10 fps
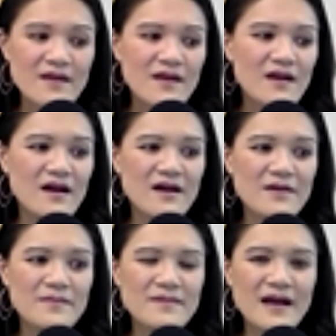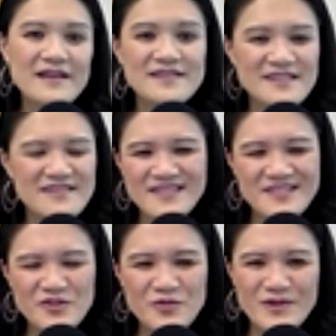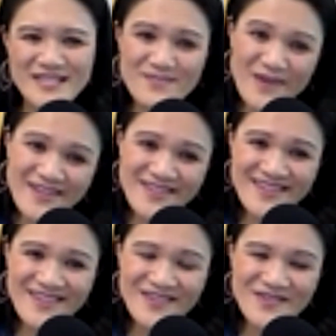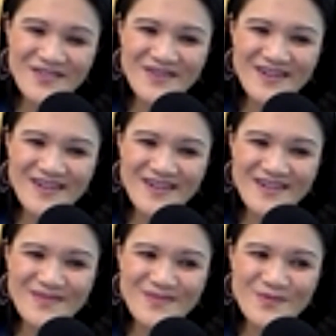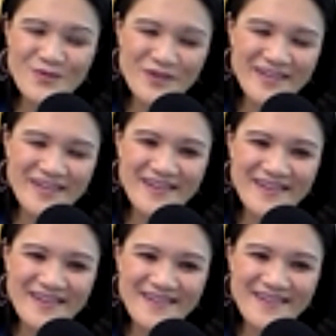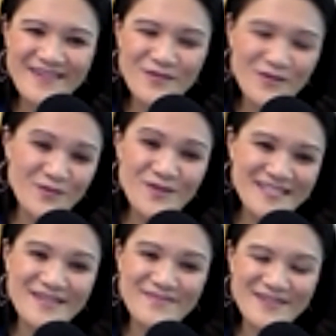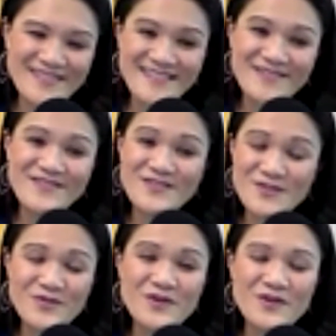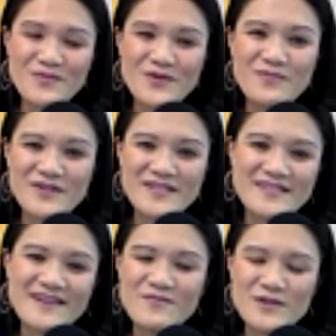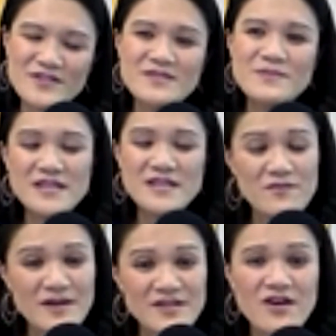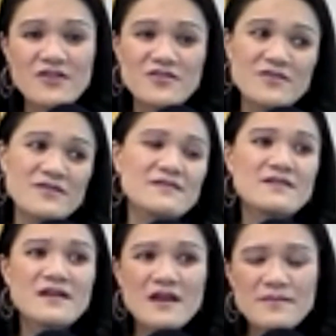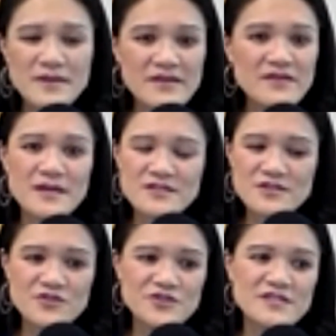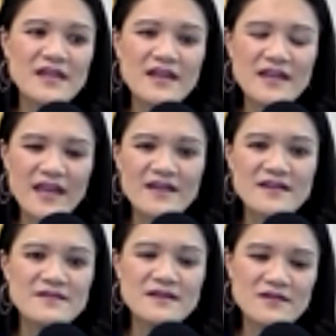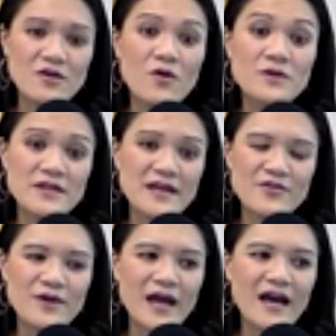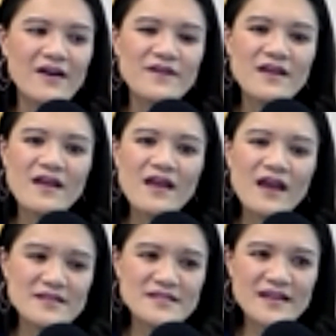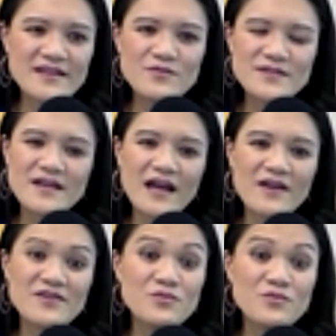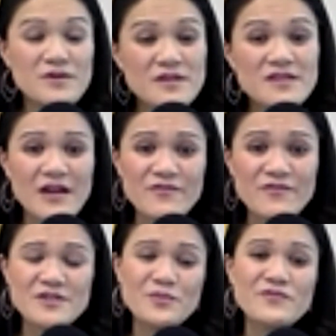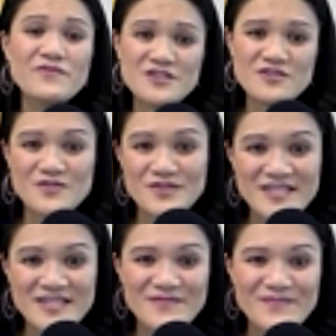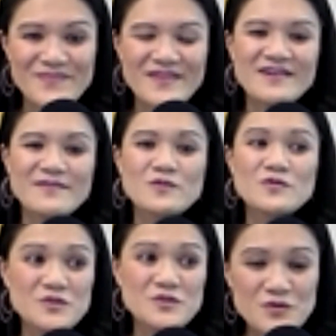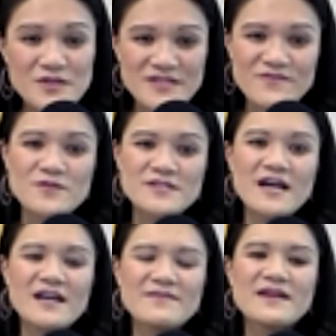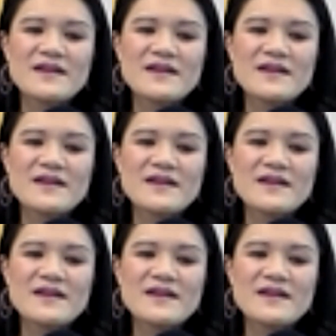um, i didn't necessarily want to spend it you know um, working with a real estate business and doing all the properties that I wanted to spend time with my daughter and being the best surgeon that I can and, and honing that craft. And the second was like, I could really leverage a professional team um, who do this full time